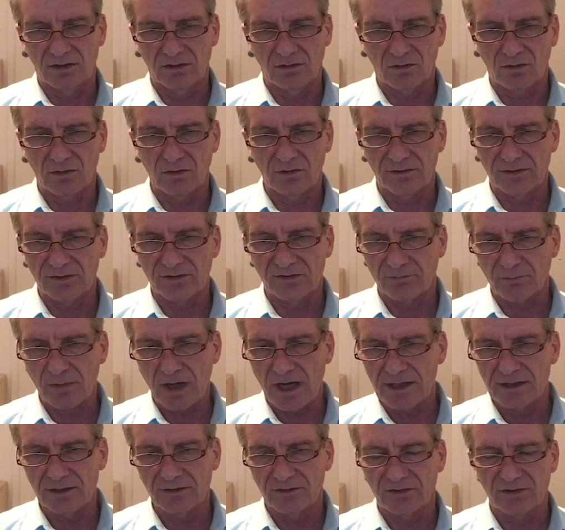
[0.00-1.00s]
all these
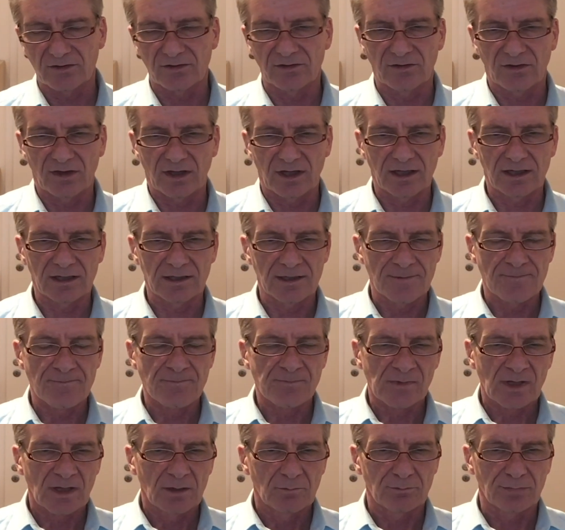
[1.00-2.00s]
minuses there.
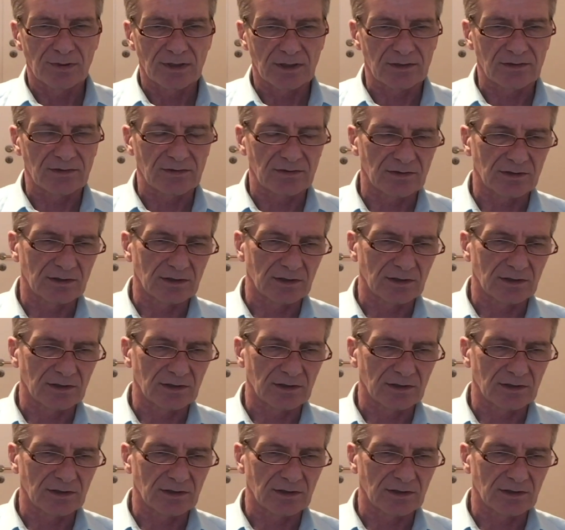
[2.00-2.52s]
But